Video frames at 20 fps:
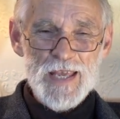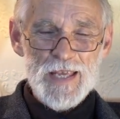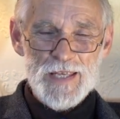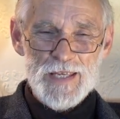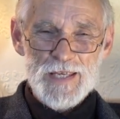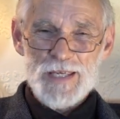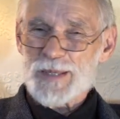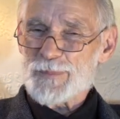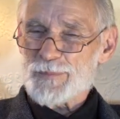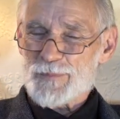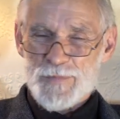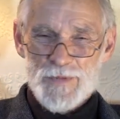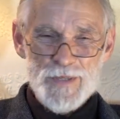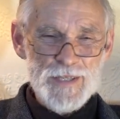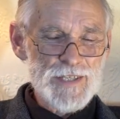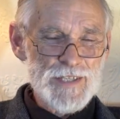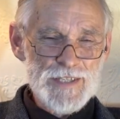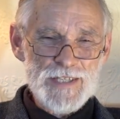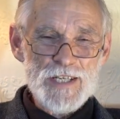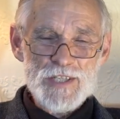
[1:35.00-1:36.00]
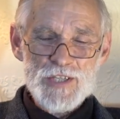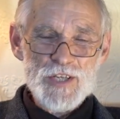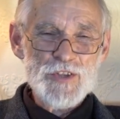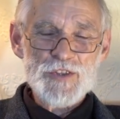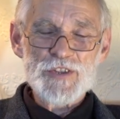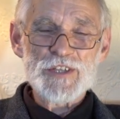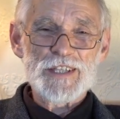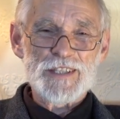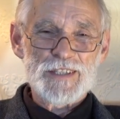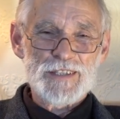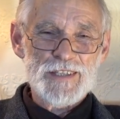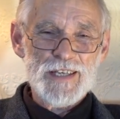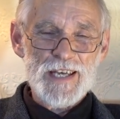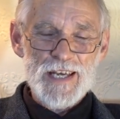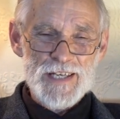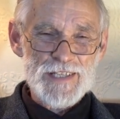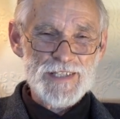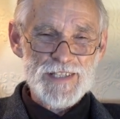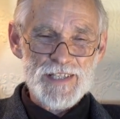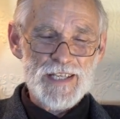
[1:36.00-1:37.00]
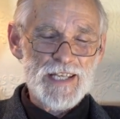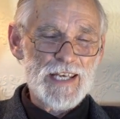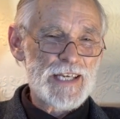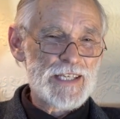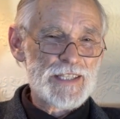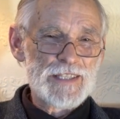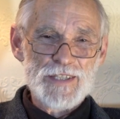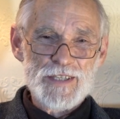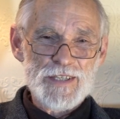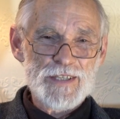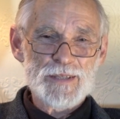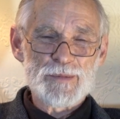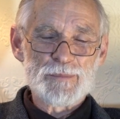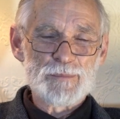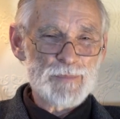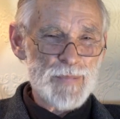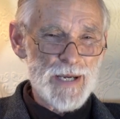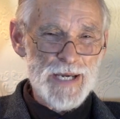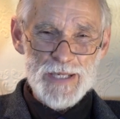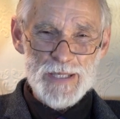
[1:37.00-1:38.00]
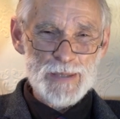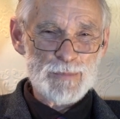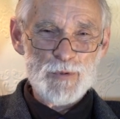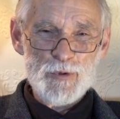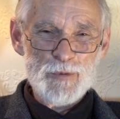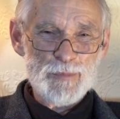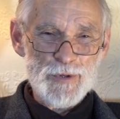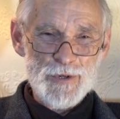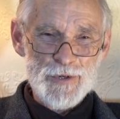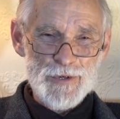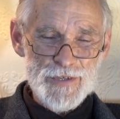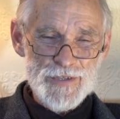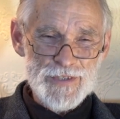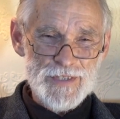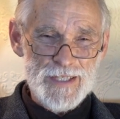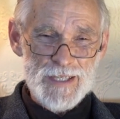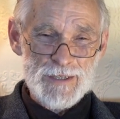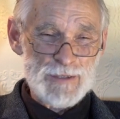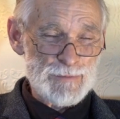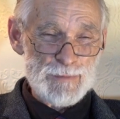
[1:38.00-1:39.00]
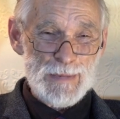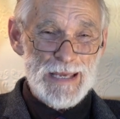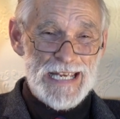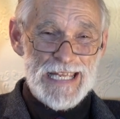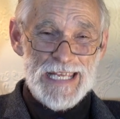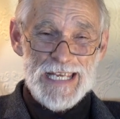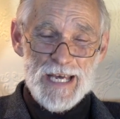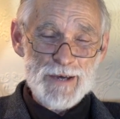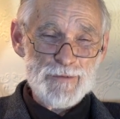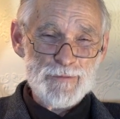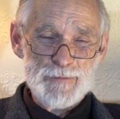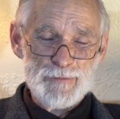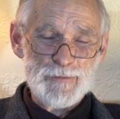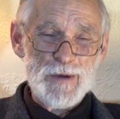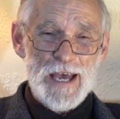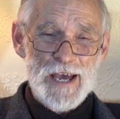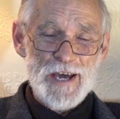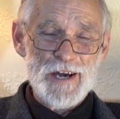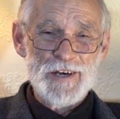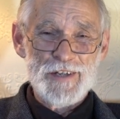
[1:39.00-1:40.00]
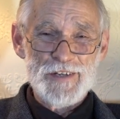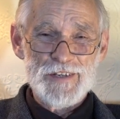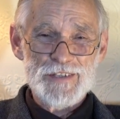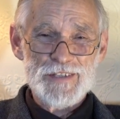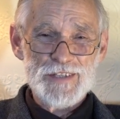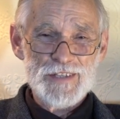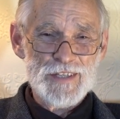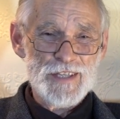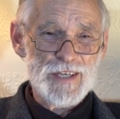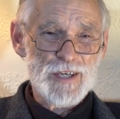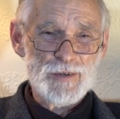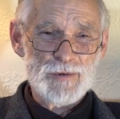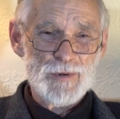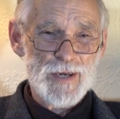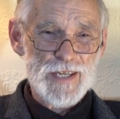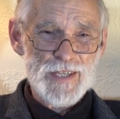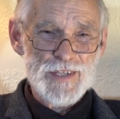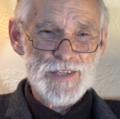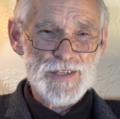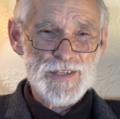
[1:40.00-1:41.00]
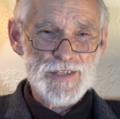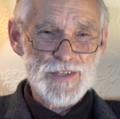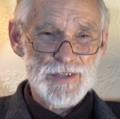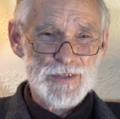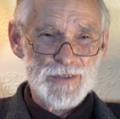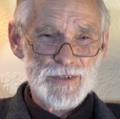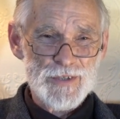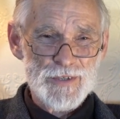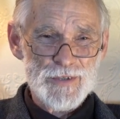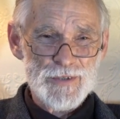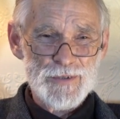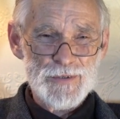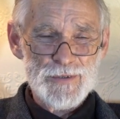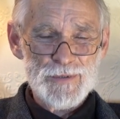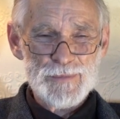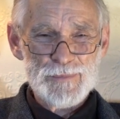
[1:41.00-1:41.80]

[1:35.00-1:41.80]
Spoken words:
Yep, there's such a thing as an incompatible person, as many have found to their great sorrow.